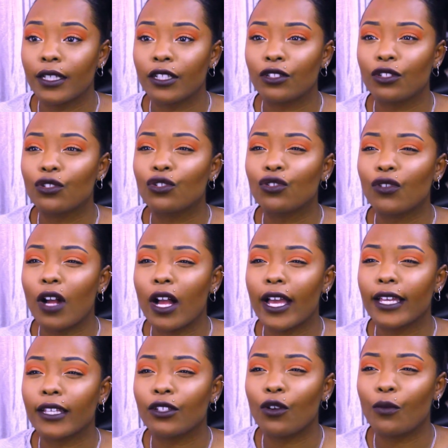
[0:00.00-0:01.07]
to try
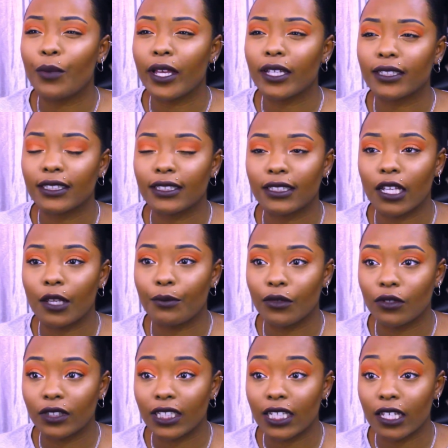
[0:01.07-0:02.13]
your best to stay
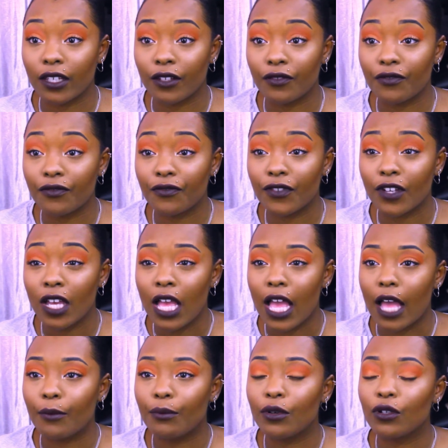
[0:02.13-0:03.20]
positive
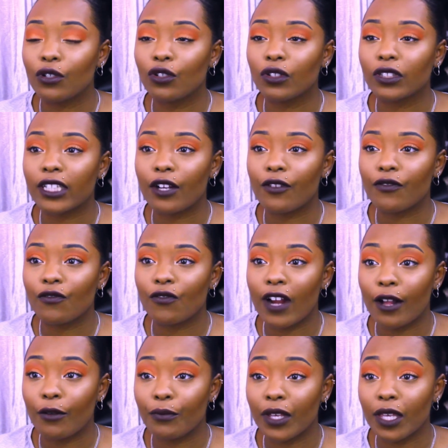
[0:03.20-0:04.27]
and put yourself
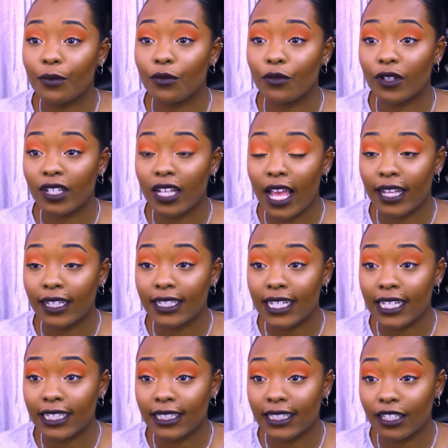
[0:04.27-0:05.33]
around people and
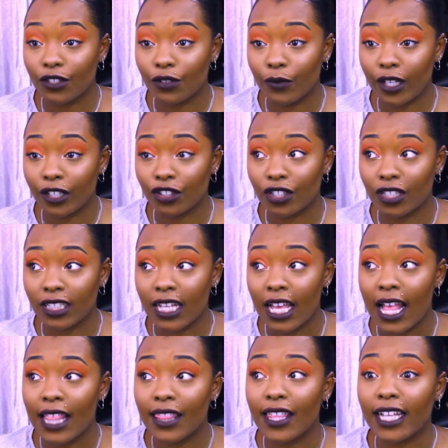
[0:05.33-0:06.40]
in situations
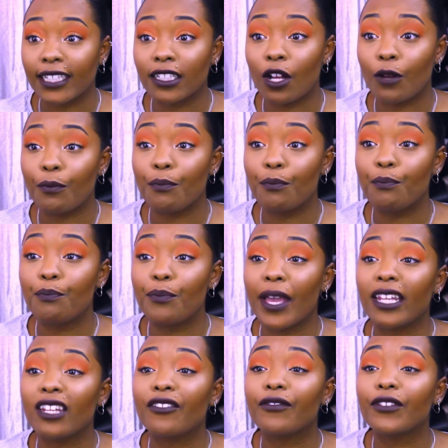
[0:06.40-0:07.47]
that are
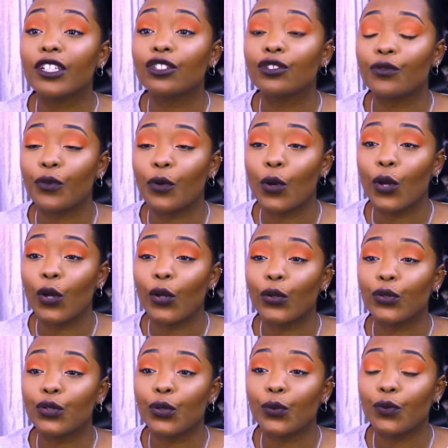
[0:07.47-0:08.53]
beneficial
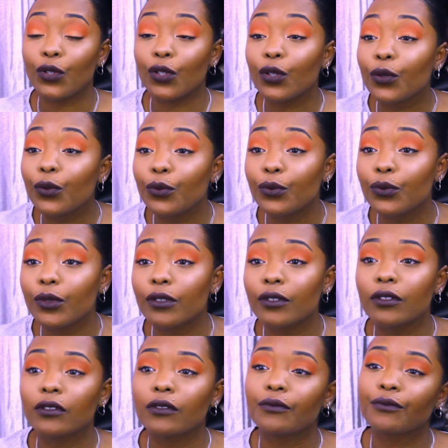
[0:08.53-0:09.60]
to you,
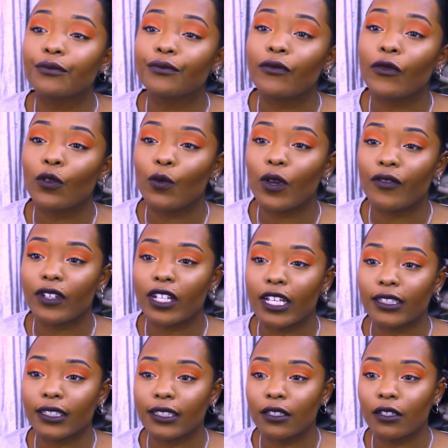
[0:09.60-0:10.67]
whether
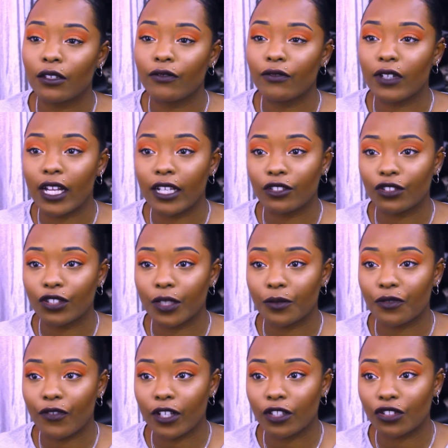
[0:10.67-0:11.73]
that's relationships,
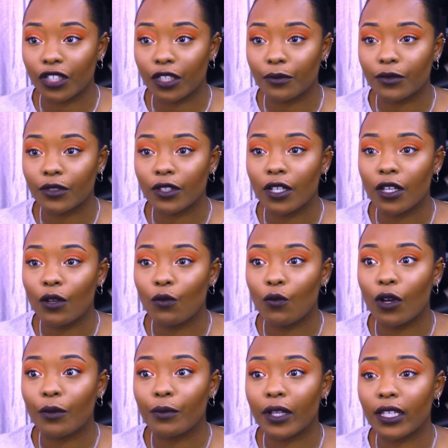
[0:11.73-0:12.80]
friendships,
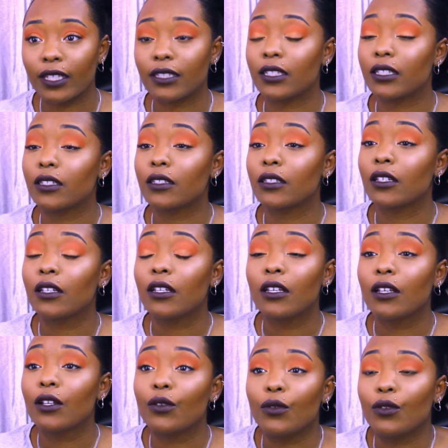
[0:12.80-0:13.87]
workplaces,
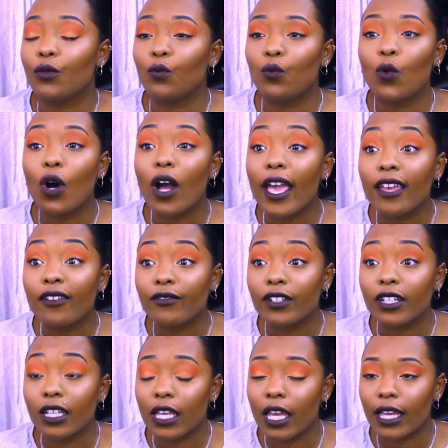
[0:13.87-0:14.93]
whatever
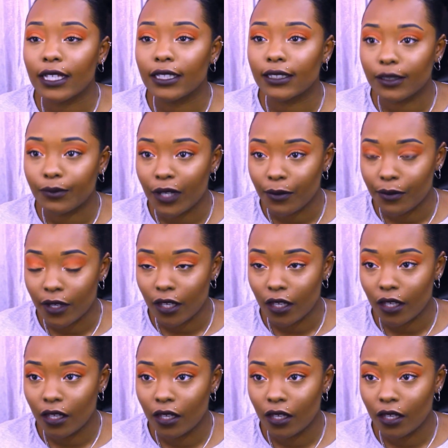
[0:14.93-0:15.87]
the case may be,